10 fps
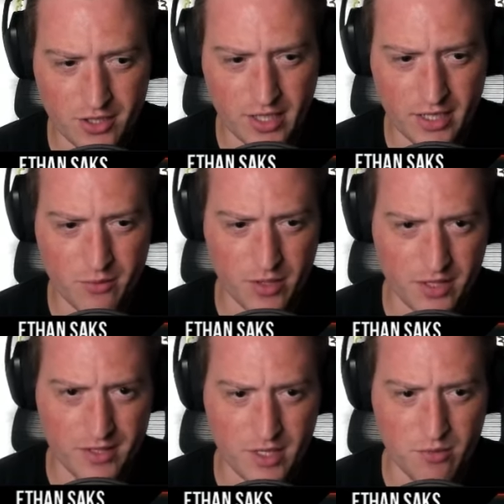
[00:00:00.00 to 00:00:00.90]
I could really
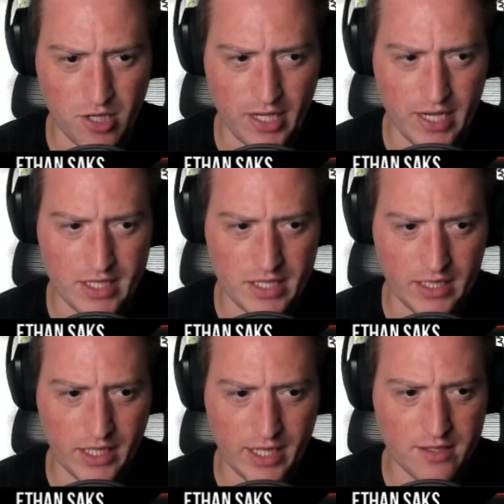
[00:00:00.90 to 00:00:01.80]
see running 18
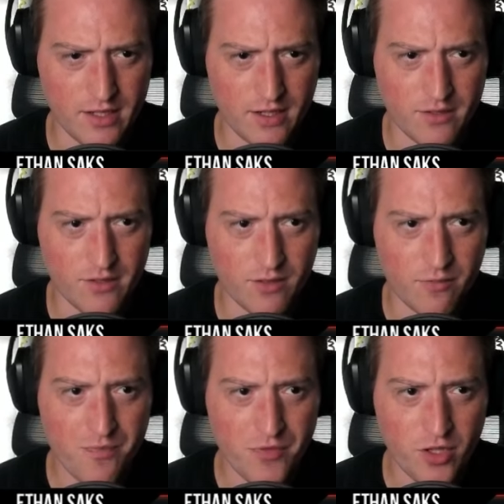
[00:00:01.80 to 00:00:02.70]
lands here, so
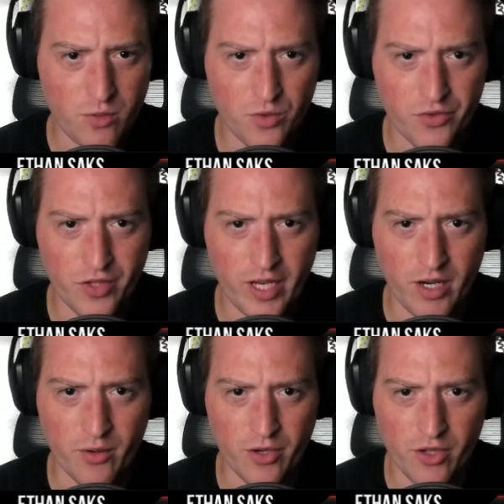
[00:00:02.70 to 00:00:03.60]
we'll see
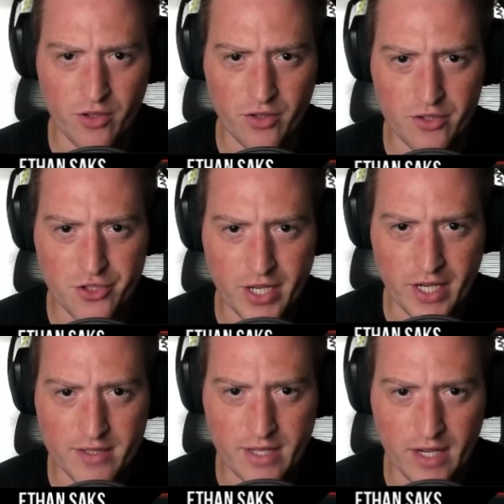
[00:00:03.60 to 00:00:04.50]
how it all
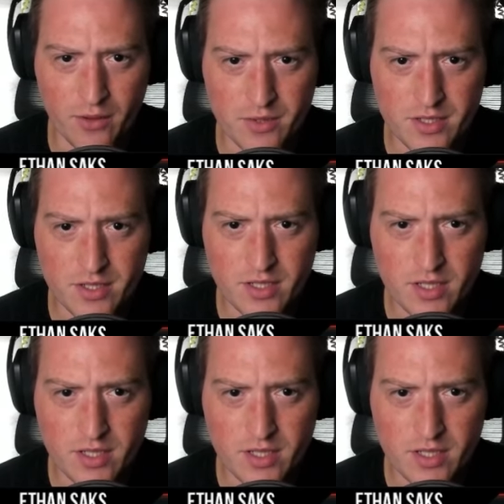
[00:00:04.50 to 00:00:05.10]
shakes out